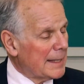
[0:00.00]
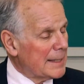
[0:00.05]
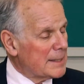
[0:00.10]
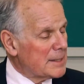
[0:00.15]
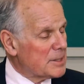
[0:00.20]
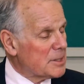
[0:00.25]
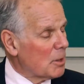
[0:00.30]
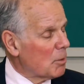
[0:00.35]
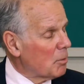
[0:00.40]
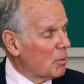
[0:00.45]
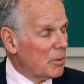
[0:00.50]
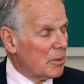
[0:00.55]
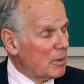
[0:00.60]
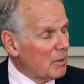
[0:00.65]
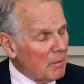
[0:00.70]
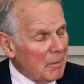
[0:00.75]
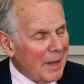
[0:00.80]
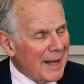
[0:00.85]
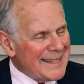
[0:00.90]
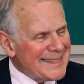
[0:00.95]
So there are
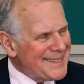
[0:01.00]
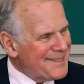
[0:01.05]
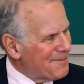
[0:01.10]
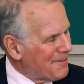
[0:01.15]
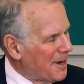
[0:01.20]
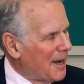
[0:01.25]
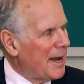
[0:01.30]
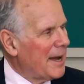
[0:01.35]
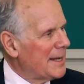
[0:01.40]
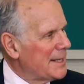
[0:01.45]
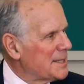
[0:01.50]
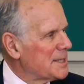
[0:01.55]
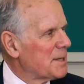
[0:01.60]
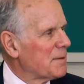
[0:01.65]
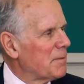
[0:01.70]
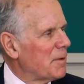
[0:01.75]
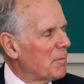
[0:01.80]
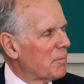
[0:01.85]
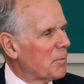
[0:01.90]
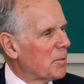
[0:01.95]
lots of kinds
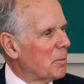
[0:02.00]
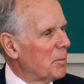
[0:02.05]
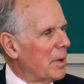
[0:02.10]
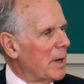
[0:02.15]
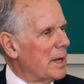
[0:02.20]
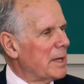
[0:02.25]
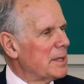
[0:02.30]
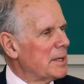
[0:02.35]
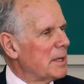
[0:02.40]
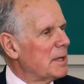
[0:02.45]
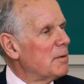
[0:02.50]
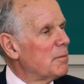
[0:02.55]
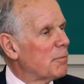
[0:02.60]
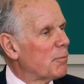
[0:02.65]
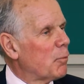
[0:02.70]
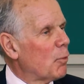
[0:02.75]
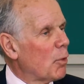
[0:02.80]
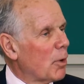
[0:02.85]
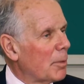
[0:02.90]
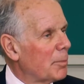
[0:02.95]
of
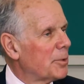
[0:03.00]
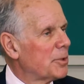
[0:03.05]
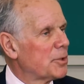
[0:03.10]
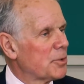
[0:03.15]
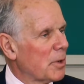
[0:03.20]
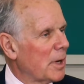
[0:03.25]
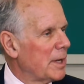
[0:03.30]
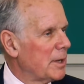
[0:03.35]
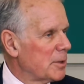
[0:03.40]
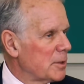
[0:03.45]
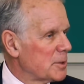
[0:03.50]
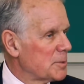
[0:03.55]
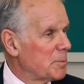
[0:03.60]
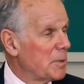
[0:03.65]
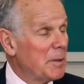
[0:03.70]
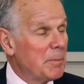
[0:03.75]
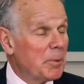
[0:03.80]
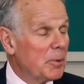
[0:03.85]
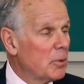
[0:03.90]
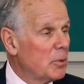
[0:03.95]
informed traders,
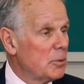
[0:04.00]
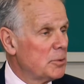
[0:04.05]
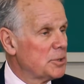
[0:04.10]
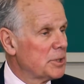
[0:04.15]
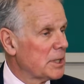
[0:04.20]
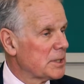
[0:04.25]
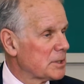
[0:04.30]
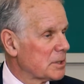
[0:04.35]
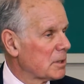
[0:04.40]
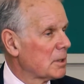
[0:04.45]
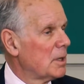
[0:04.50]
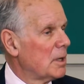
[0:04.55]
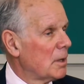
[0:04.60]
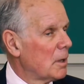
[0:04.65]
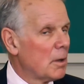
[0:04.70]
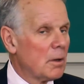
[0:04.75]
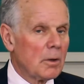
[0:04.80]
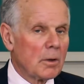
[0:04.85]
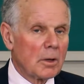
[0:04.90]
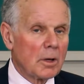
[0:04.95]
people who just
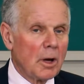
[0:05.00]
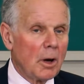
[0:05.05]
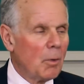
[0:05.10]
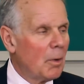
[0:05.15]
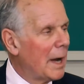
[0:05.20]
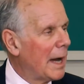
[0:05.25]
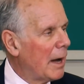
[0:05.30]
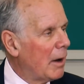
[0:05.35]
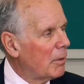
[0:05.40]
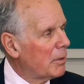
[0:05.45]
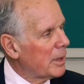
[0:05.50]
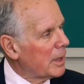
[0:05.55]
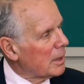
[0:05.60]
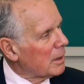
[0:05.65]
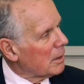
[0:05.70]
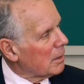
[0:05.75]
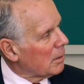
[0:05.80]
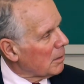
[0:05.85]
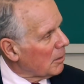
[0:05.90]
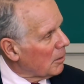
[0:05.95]
go out
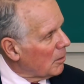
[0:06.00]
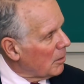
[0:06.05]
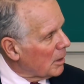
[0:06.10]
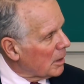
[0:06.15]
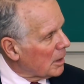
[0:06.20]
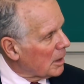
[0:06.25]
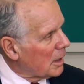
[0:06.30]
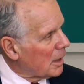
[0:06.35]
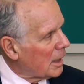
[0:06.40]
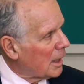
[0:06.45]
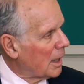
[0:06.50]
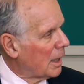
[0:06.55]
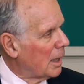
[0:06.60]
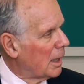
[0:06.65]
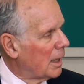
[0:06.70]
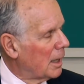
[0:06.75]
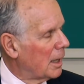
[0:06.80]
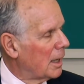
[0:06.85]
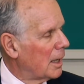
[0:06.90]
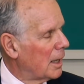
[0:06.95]
and look
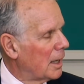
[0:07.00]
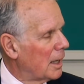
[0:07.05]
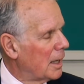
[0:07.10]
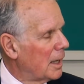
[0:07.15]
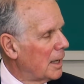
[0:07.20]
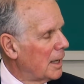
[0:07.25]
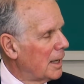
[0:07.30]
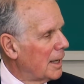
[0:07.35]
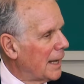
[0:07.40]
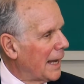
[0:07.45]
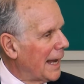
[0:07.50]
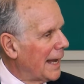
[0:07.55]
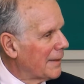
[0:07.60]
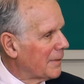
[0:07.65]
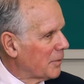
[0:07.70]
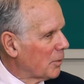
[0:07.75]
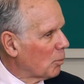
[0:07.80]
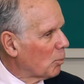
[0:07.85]
at the